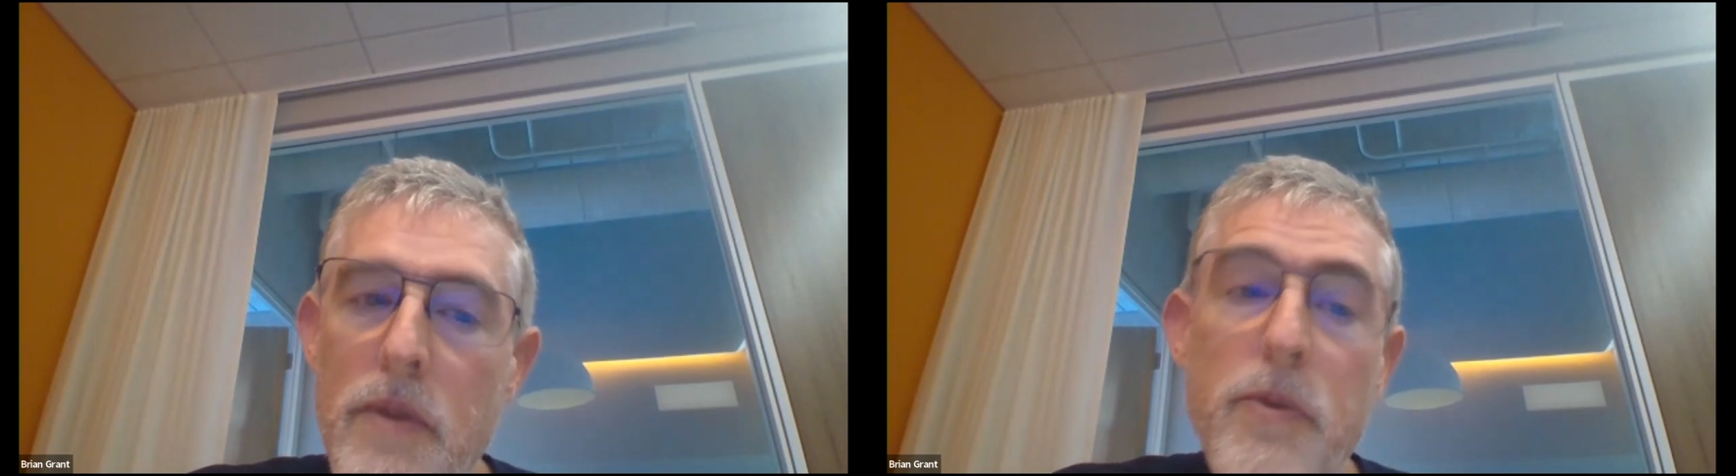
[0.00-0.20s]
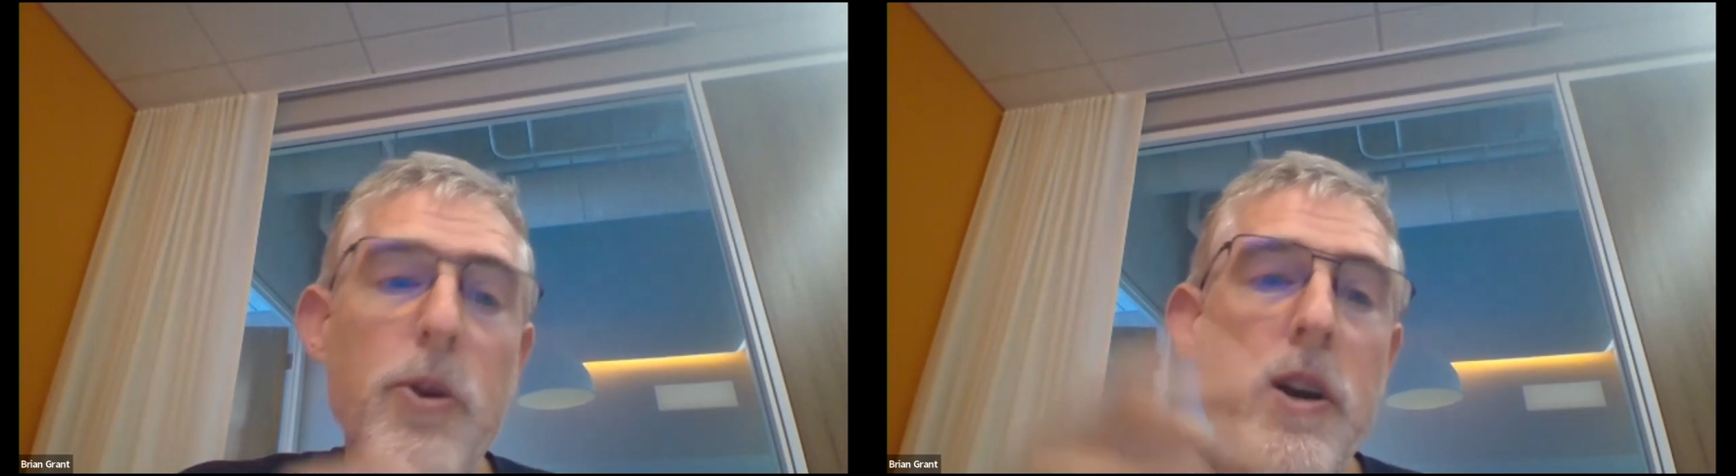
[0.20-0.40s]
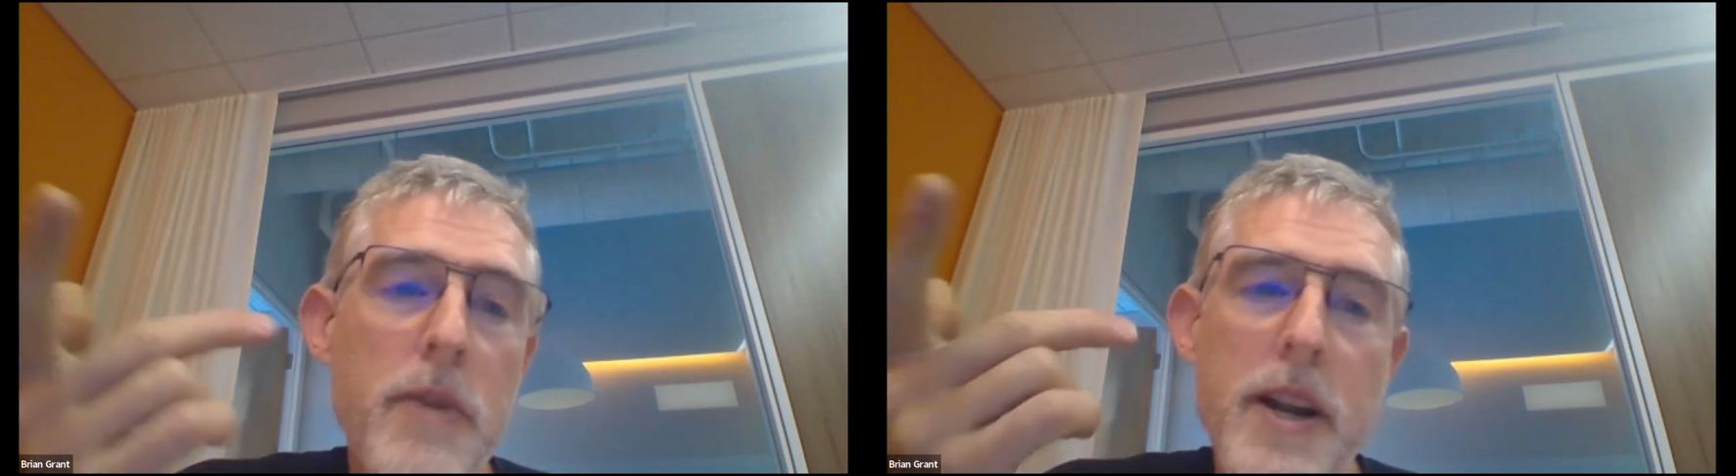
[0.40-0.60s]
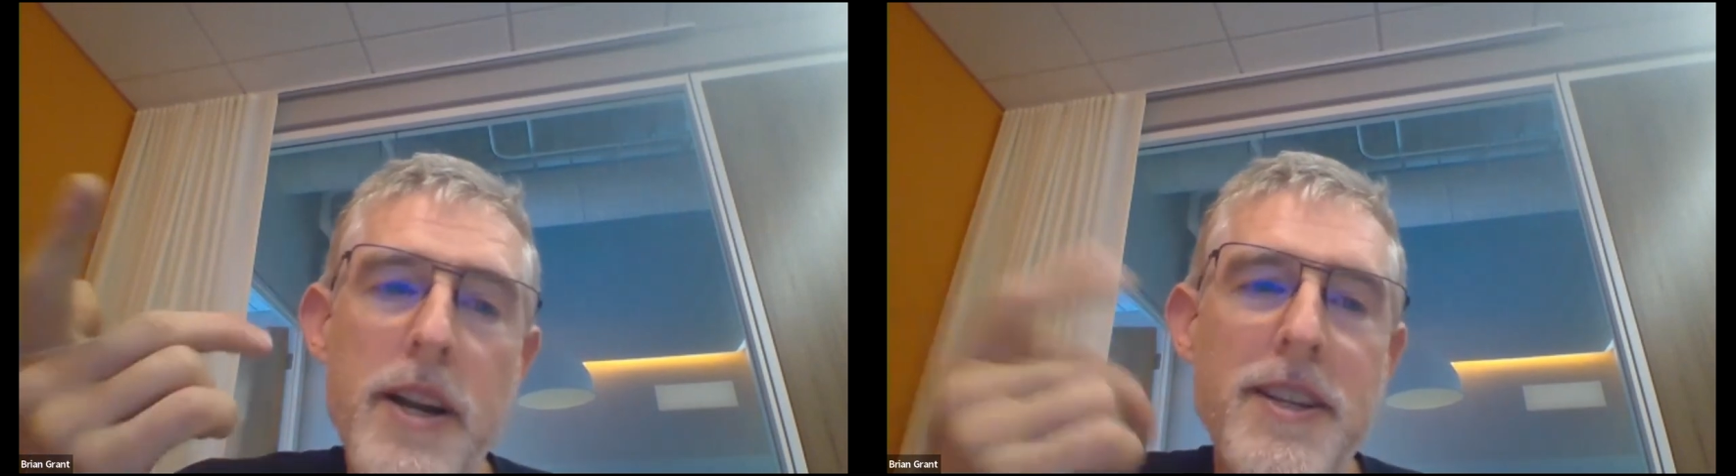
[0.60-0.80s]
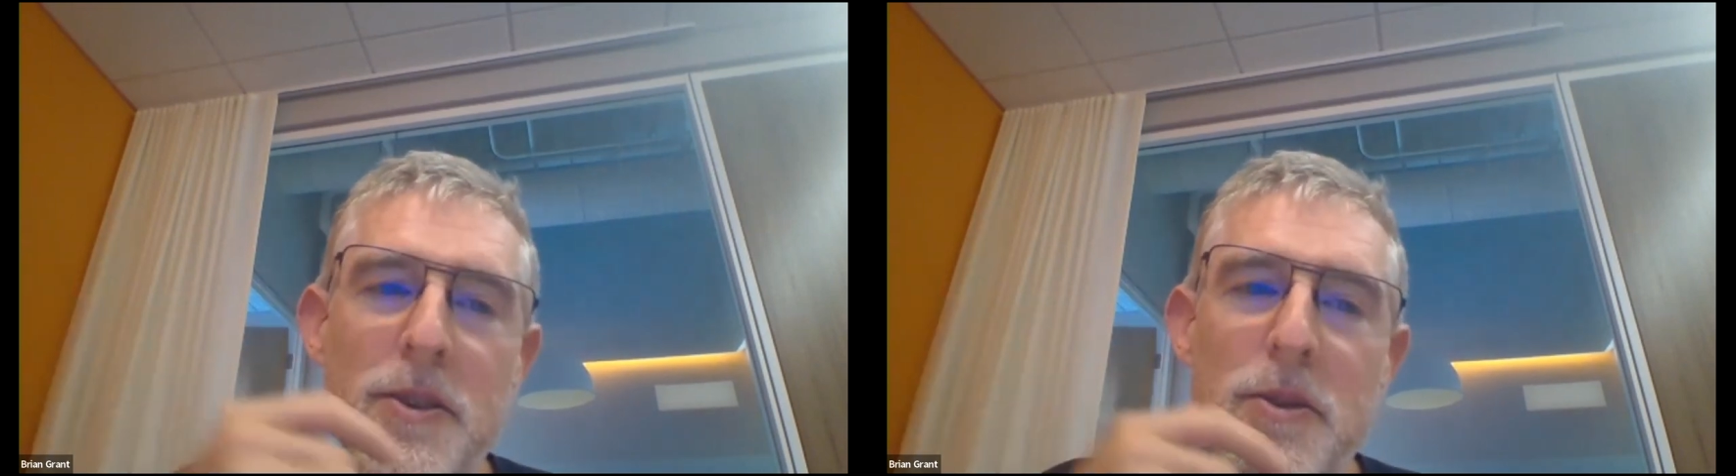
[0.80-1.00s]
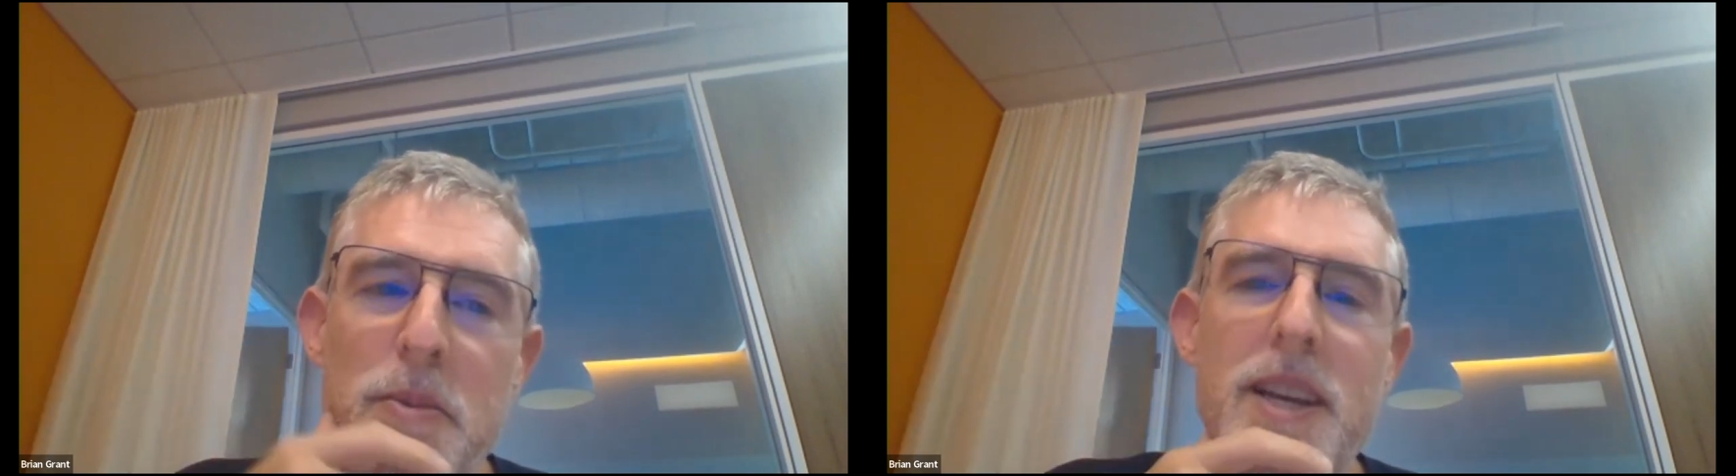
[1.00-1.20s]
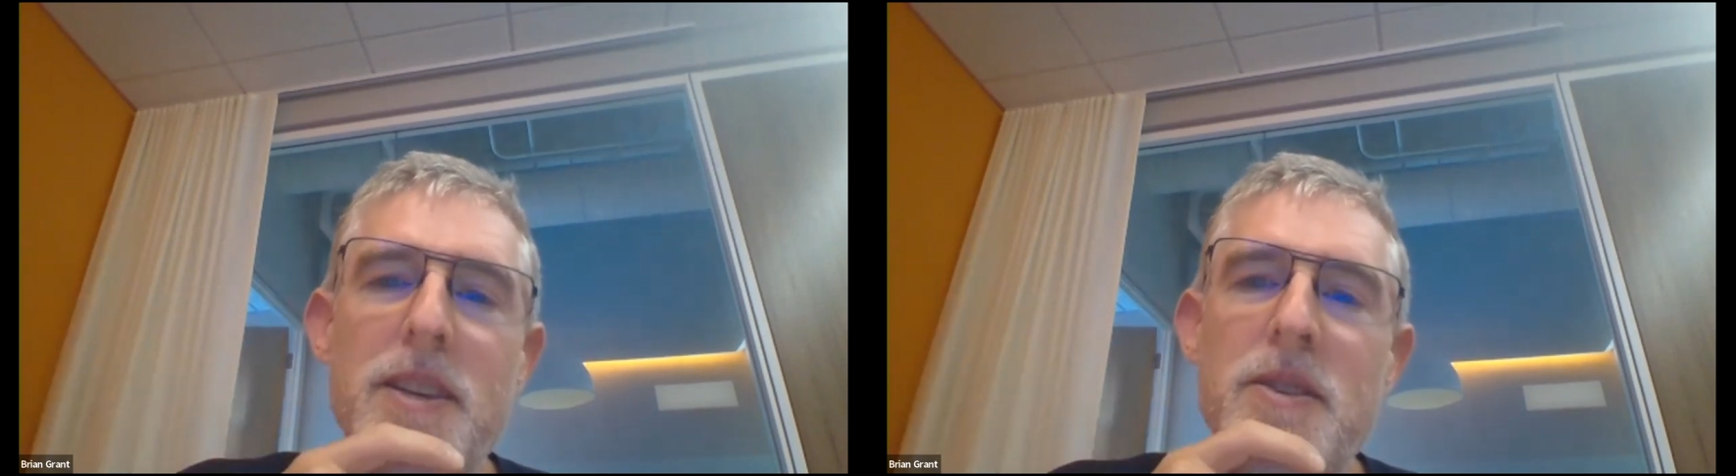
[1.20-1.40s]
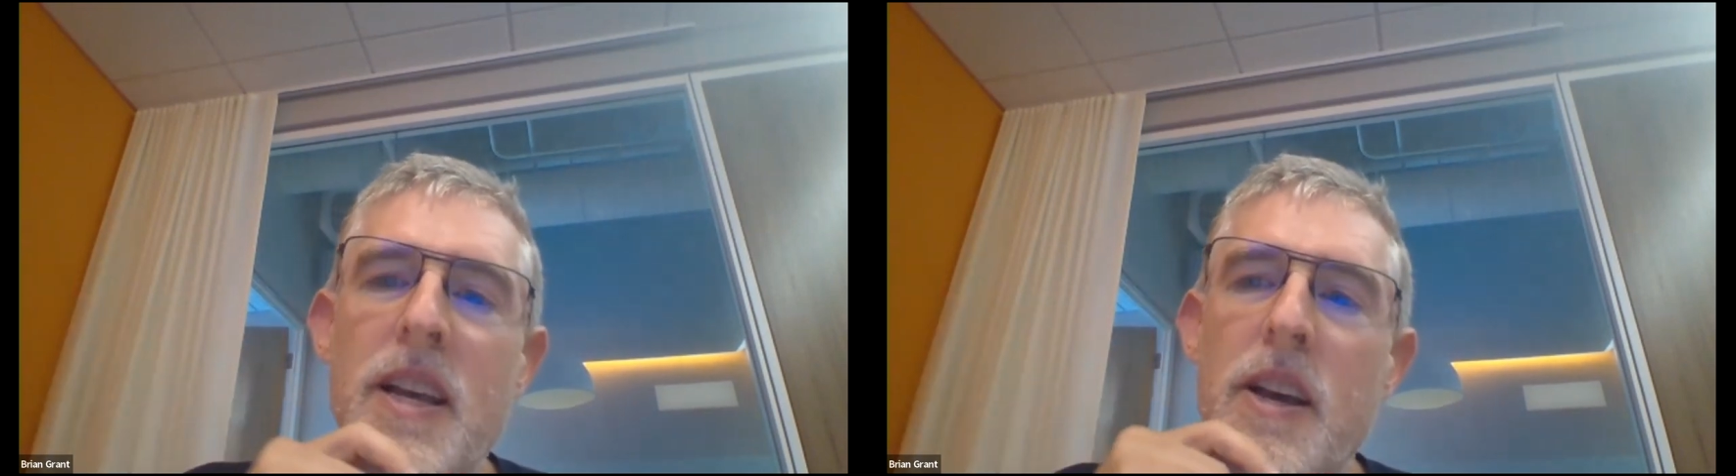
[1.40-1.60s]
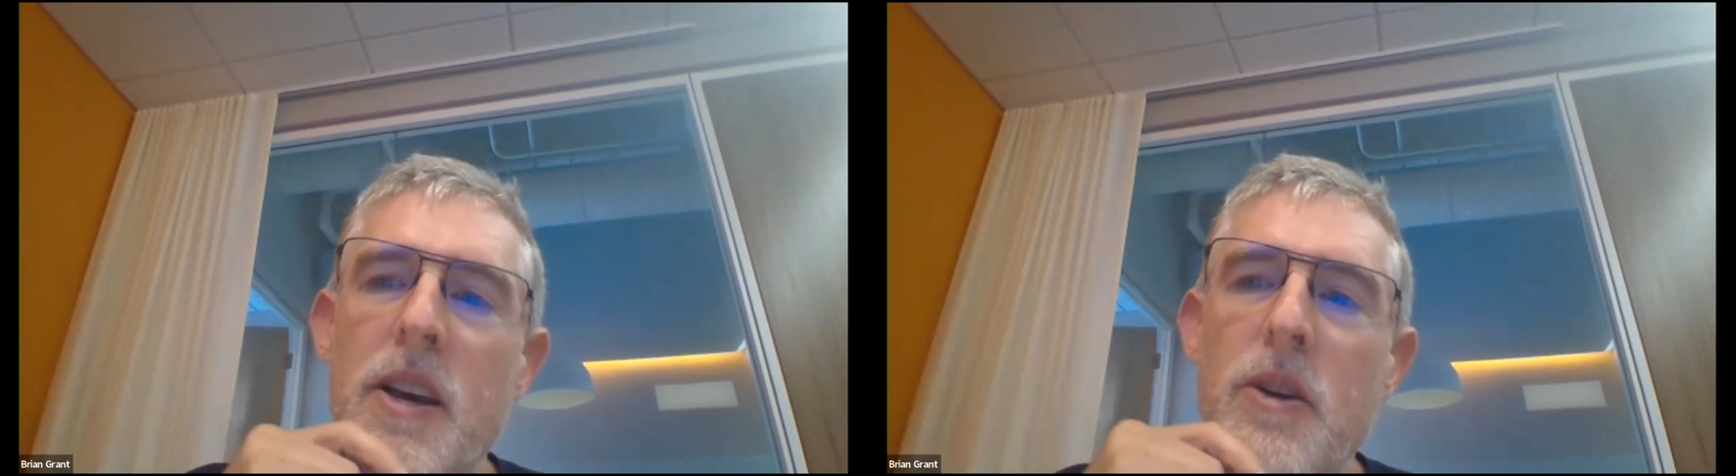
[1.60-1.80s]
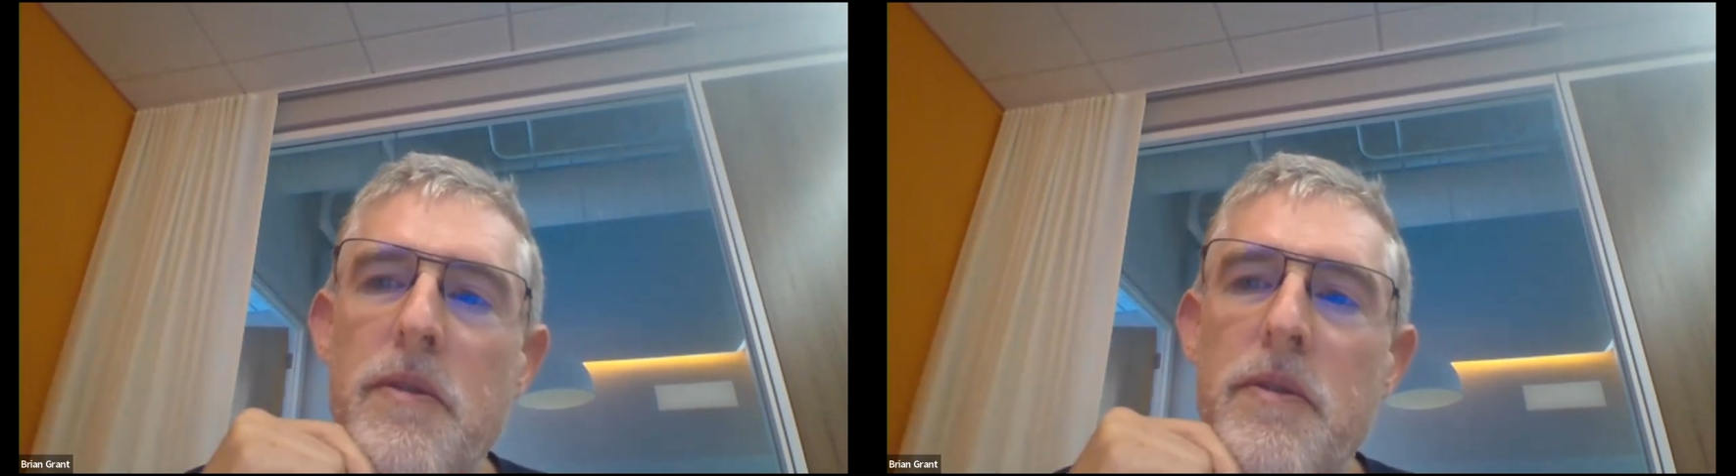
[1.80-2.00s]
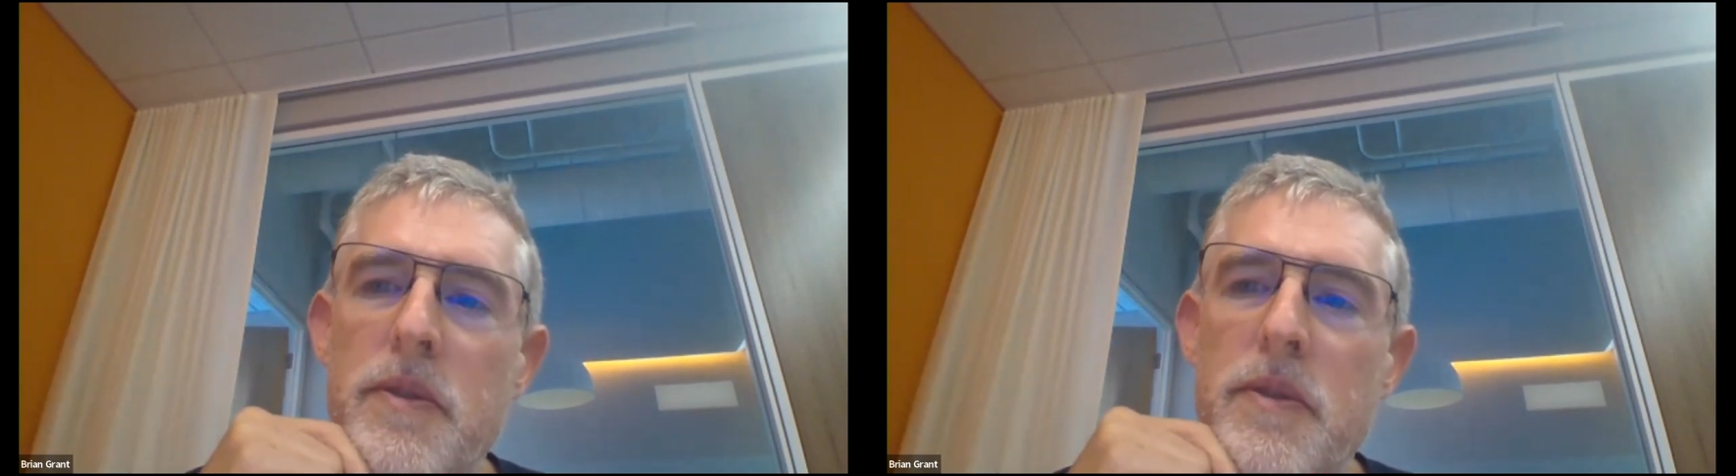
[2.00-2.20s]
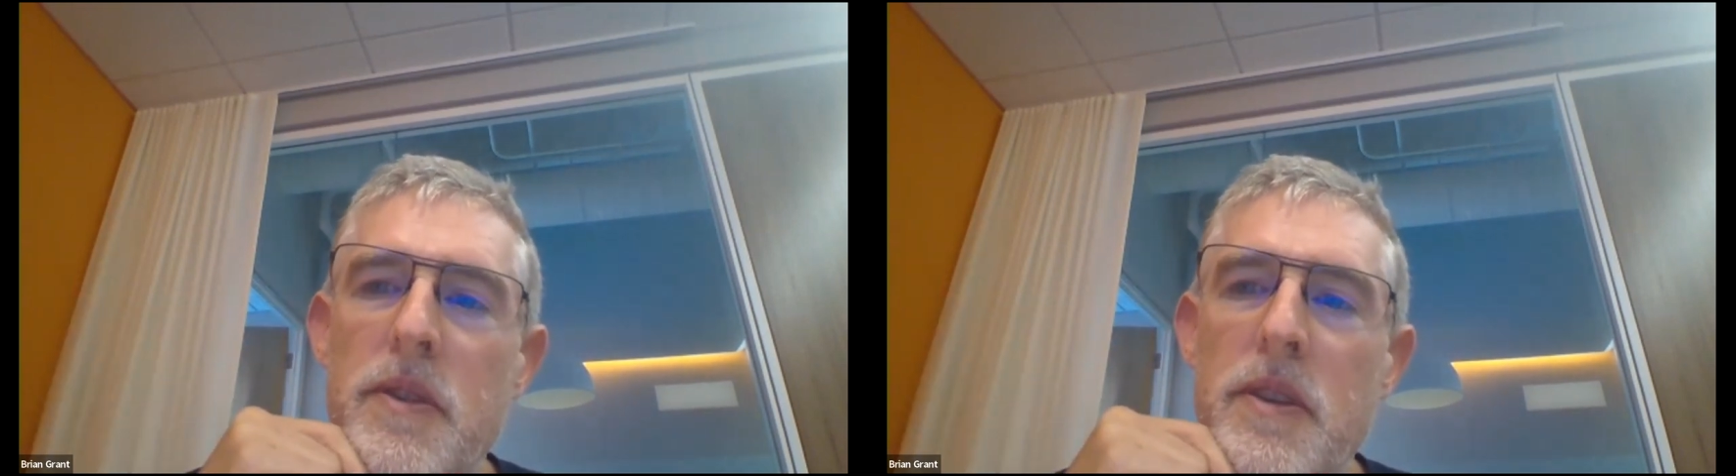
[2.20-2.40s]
we've already run into because we've